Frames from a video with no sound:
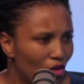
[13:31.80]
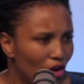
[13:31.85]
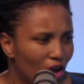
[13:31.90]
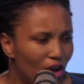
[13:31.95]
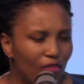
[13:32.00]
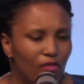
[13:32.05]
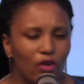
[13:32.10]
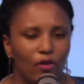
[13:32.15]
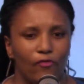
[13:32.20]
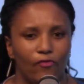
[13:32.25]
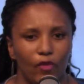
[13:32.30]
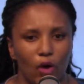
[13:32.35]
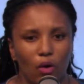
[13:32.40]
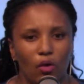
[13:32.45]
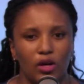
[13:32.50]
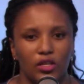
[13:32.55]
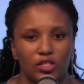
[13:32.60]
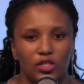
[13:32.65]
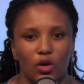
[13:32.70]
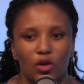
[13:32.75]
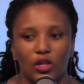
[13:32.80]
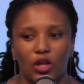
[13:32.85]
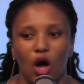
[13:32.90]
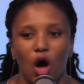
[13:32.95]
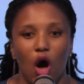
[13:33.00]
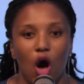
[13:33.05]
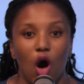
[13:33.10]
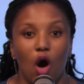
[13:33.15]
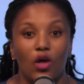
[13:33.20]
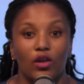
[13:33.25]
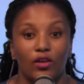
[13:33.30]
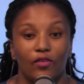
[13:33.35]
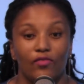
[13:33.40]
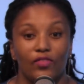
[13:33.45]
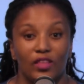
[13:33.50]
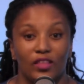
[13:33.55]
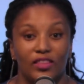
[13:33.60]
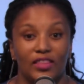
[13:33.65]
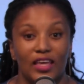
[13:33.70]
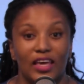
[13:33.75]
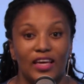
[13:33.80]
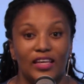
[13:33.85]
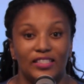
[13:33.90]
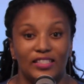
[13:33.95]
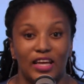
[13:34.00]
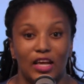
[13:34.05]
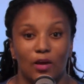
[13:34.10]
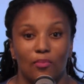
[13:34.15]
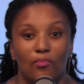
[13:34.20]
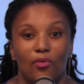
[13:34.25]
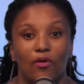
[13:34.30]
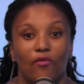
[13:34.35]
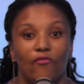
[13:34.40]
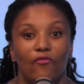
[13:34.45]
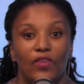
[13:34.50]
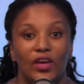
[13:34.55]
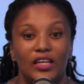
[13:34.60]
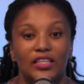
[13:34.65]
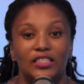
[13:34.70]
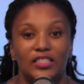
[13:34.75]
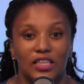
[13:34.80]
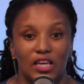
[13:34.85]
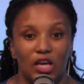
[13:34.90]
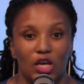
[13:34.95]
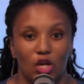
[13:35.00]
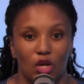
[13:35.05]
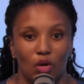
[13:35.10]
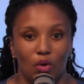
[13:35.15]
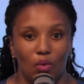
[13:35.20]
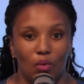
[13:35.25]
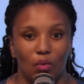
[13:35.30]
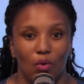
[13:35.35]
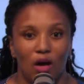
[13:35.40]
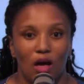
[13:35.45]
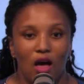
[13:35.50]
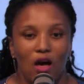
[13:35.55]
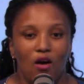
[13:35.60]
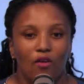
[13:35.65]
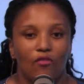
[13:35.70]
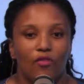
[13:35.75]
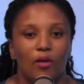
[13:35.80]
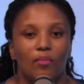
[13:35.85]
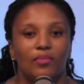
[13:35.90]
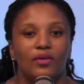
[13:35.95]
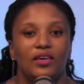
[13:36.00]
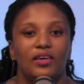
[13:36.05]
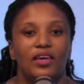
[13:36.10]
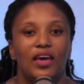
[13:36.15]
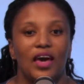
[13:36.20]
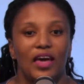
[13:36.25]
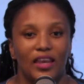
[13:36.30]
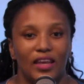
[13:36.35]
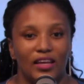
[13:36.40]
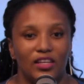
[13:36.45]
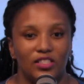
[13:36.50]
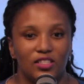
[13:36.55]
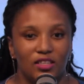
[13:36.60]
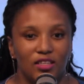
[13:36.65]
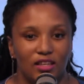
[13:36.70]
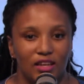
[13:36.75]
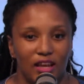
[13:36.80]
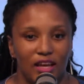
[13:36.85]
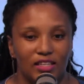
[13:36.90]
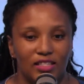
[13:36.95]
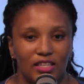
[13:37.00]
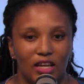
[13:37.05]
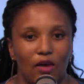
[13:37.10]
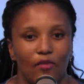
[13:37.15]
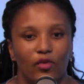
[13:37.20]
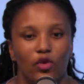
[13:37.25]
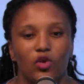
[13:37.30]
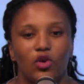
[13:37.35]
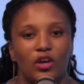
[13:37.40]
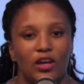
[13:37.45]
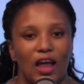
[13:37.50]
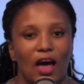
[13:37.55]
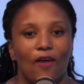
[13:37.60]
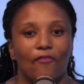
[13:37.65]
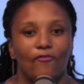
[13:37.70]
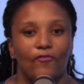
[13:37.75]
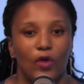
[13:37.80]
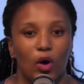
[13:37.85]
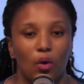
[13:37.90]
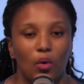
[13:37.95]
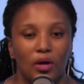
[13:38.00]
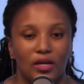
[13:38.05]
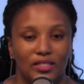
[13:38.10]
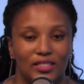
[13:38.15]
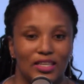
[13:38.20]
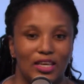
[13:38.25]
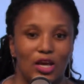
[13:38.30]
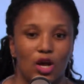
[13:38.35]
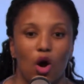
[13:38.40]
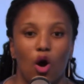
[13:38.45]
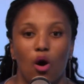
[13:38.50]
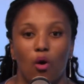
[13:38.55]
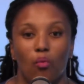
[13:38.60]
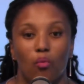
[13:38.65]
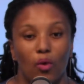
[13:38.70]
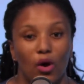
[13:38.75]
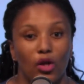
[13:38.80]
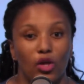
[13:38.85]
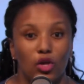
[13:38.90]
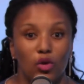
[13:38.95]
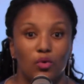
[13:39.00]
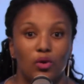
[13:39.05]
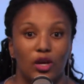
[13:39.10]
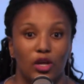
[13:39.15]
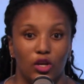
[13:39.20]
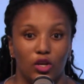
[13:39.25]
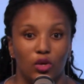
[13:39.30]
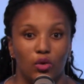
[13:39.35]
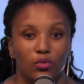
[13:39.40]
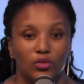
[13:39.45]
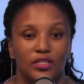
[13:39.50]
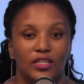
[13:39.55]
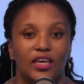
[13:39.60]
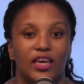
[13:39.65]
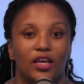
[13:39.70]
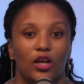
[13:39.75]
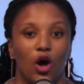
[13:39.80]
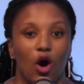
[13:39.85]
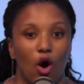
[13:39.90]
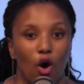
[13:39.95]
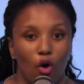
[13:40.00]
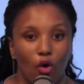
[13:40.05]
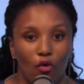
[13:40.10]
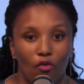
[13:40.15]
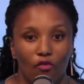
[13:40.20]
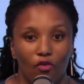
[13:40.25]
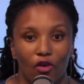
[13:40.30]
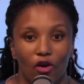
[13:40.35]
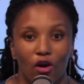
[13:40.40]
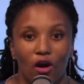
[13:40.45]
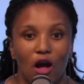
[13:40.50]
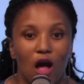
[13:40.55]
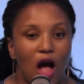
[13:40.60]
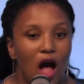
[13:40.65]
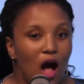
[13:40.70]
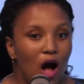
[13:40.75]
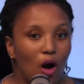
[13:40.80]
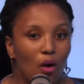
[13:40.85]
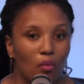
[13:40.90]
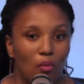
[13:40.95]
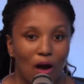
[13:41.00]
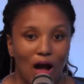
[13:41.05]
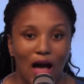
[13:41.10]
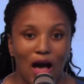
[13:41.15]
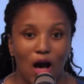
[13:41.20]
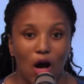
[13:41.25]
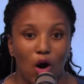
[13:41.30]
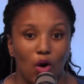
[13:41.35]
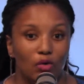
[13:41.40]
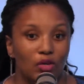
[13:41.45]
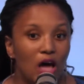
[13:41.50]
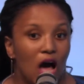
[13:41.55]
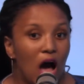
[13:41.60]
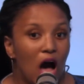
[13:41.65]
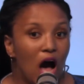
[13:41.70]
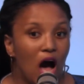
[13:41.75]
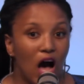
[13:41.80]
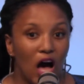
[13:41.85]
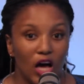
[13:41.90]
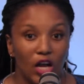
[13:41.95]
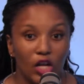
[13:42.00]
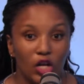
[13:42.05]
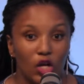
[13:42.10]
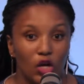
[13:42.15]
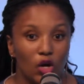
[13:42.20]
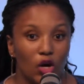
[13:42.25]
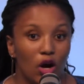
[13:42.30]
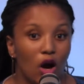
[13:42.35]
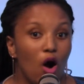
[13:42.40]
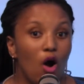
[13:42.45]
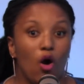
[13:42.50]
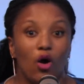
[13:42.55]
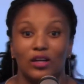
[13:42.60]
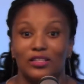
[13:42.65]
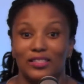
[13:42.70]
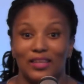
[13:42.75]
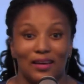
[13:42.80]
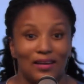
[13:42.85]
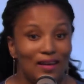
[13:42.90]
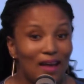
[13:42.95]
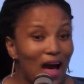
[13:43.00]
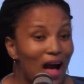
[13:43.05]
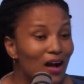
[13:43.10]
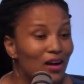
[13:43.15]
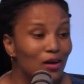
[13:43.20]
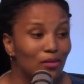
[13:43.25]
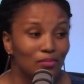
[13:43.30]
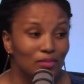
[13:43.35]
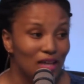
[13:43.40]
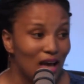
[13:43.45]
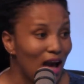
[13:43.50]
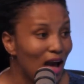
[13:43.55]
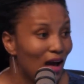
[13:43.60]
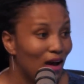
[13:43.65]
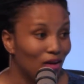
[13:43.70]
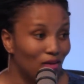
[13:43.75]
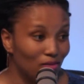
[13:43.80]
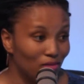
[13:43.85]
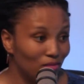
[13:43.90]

If you're focused on all of the things that are preventing you from getting to the next level, you're not focusing on what you can do to get over, around, under, or to knock them down.